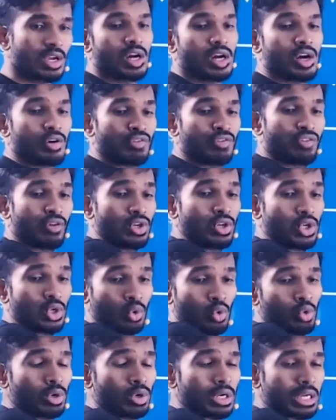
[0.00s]
for two
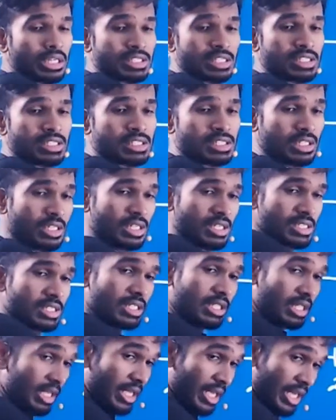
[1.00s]
resistors
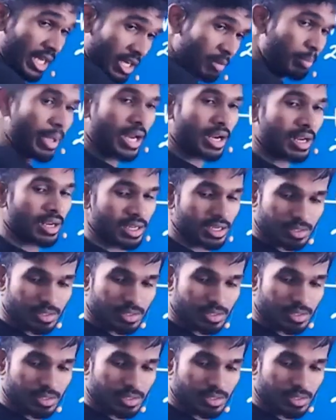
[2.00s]
in parallel.